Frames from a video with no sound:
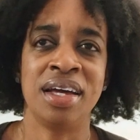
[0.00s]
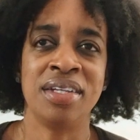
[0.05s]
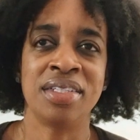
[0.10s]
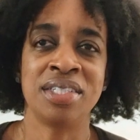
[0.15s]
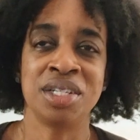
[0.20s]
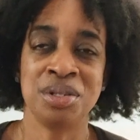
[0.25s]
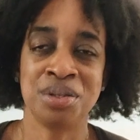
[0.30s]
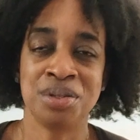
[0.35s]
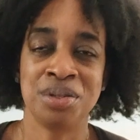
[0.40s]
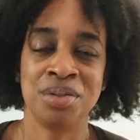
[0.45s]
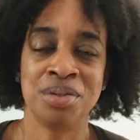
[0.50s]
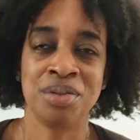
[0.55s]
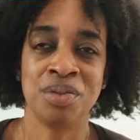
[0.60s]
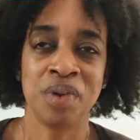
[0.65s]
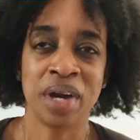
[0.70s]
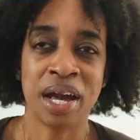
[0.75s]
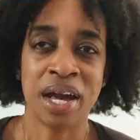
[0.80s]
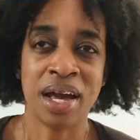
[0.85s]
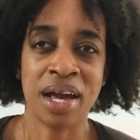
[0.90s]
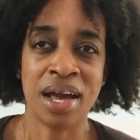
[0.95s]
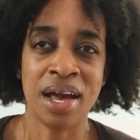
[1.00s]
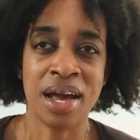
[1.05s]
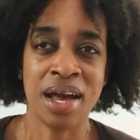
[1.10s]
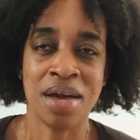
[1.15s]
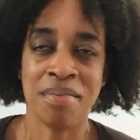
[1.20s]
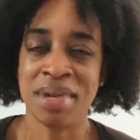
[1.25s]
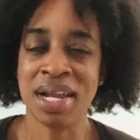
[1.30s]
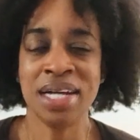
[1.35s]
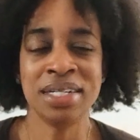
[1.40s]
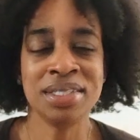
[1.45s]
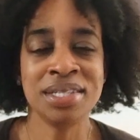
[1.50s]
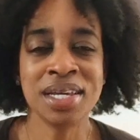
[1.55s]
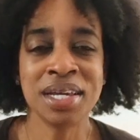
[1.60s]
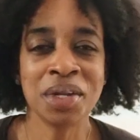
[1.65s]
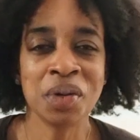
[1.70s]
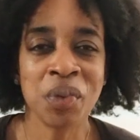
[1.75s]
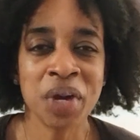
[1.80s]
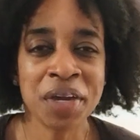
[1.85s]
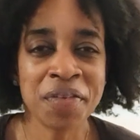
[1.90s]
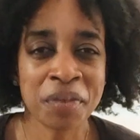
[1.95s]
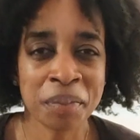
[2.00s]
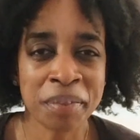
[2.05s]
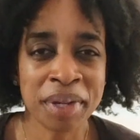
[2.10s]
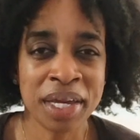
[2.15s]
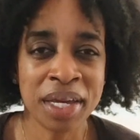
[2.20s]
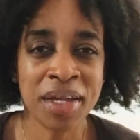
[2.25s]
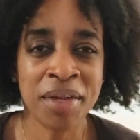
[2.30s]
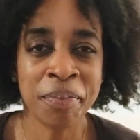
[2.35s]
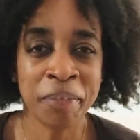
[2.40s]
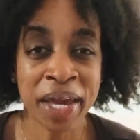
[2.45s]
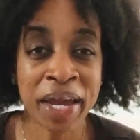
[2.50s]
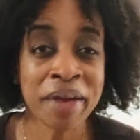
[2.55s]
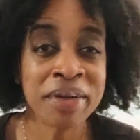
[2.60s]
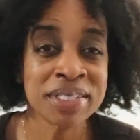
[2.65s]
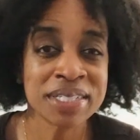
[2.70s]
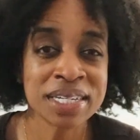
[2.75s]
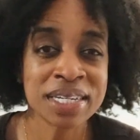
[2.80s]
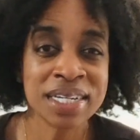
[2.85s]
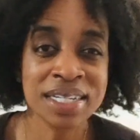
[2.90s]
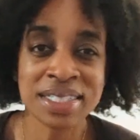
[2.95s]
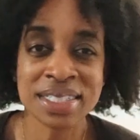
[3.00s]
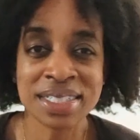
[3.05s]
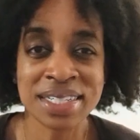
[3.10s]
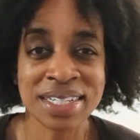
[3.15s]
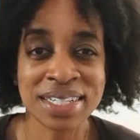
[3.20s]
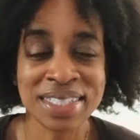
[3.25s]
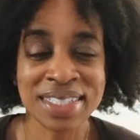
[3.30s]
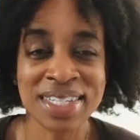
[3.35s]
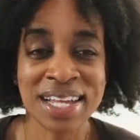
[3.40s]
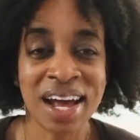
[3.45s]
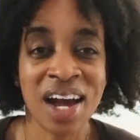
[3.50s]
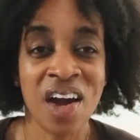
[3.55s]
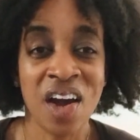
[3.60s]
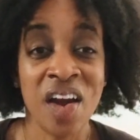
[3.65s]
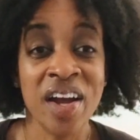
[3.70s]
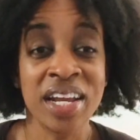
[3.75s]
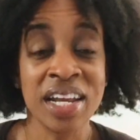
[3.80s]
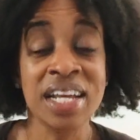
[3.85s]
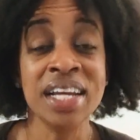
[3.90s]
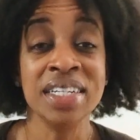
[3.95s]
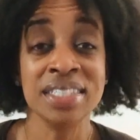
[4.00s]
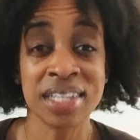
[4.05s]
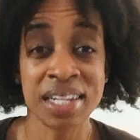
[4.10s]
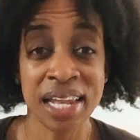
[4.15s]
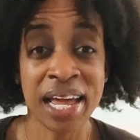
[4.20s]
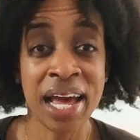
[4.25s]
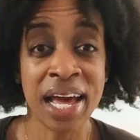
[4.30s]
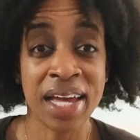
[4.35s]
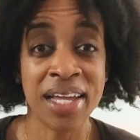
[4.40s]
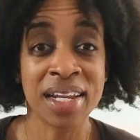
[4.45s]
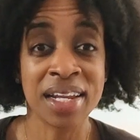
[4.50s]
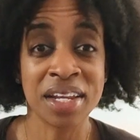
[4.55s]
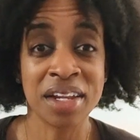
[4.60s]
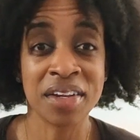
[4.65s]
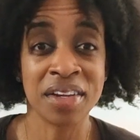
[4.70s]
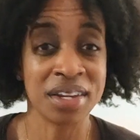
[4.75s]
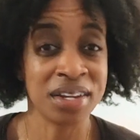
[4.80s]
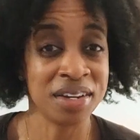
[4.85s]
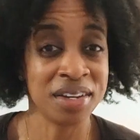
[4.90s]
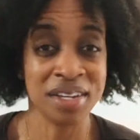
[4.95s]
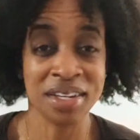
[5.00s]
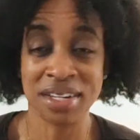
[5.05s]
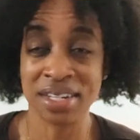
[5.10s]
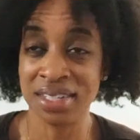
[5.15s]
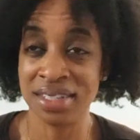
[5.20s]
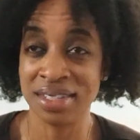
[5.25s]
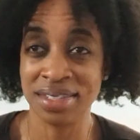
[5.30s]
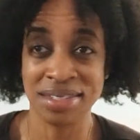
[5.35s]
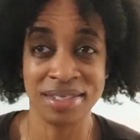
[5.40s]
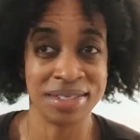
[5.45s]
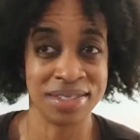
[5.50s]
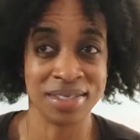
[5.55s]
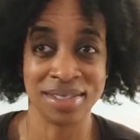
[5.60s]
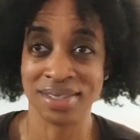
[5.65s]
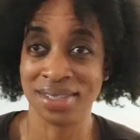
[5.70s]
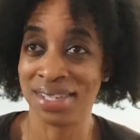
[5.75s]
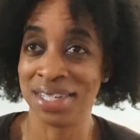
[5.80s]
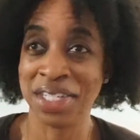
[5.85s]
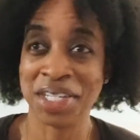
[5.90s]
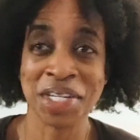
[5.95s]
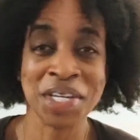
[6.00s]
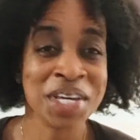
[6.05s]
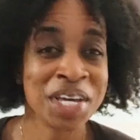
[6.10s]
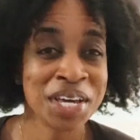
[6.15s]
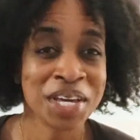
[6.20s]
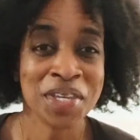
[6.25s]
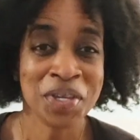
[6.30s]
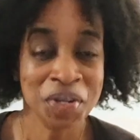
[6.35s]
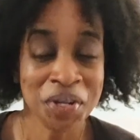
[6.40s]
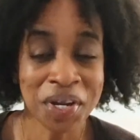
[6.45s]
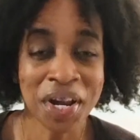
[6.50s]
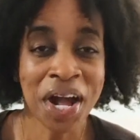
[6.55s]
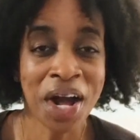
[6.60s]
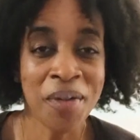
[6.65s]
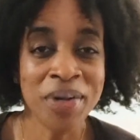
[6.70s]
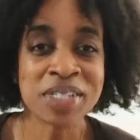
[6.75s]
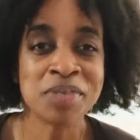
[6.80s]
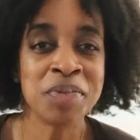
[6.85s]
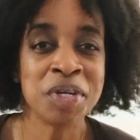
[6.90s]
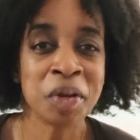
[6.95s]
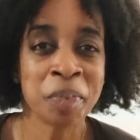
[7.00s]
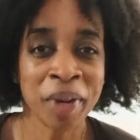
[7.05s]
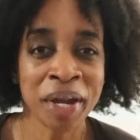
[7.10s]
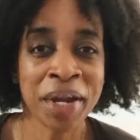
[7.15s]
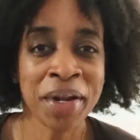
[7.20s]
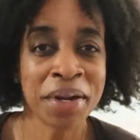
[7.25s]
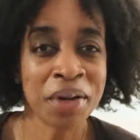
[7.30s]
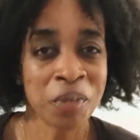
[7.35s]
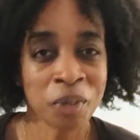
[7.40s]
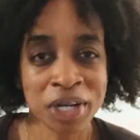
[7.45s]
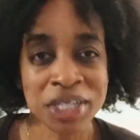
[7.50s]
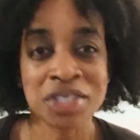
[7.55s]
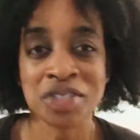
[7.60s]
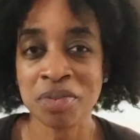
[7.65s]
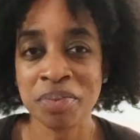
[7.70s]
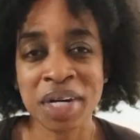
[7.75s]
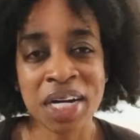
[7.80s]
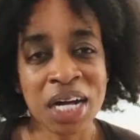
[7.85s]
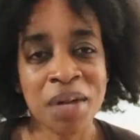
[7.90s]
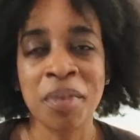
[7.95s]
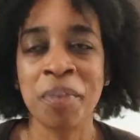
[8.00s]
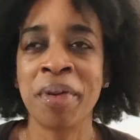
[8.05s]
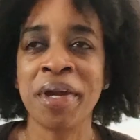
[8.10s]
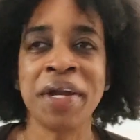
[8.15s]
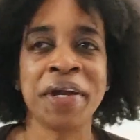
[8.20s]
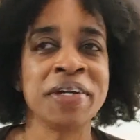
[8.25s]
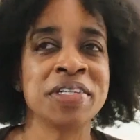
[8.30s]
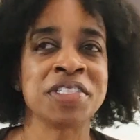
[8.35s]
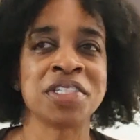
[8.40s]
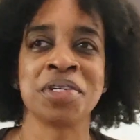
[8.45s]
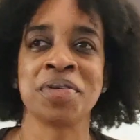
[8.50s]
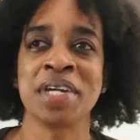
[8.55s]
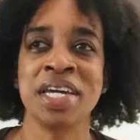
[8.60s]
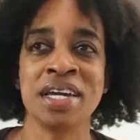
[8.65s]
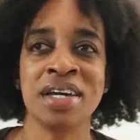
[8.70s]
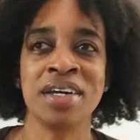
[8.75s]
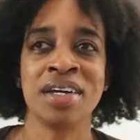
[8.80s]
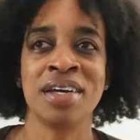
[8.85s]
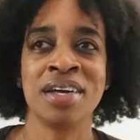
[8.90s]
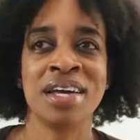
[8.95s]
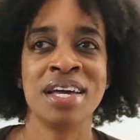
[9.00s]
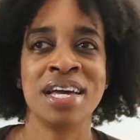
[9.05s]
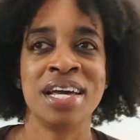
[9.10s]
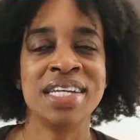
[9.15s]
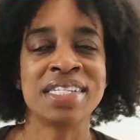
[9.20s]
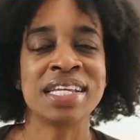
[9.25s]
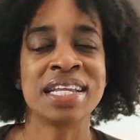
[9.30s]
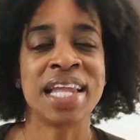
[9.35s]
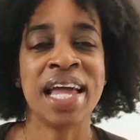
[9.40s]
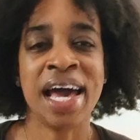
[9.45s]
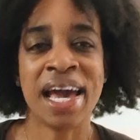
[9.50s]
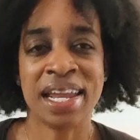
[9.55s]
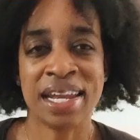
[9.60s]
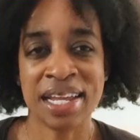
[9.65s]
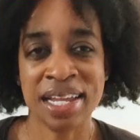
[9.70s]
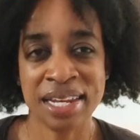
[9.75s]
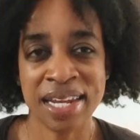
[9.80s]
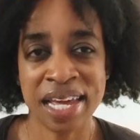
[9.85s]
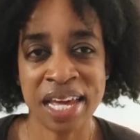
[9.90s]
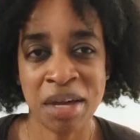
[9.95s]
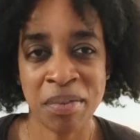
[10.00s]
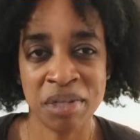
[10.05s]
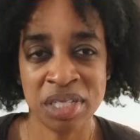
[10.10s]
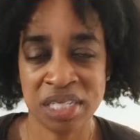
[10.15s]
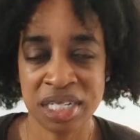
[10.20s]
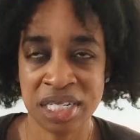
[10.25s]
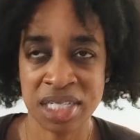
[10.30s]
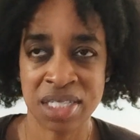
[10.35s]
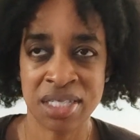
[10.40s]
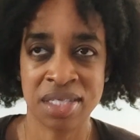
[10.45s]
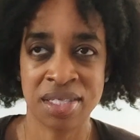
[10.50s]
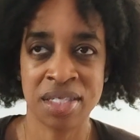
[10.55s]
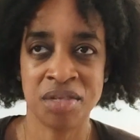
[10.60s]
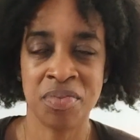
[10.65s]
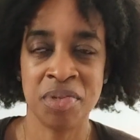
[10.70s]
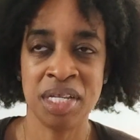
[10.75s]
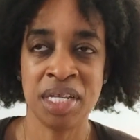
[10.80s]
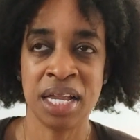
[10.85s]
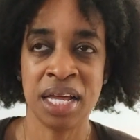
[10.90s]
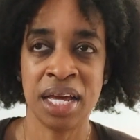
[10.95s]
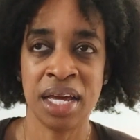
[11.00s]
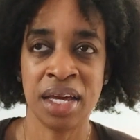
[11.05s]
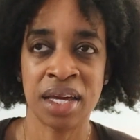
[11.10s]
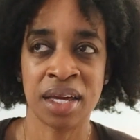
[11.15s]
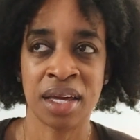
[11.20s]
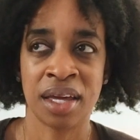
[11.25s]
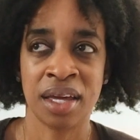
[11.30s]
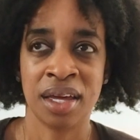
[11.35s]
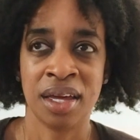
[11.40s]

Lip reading: so I'm not taking away from being parenting. It's not hard. It is a lot, because you can always be a parent once you become a parent. So yeah, there's a lot in that. But just to be like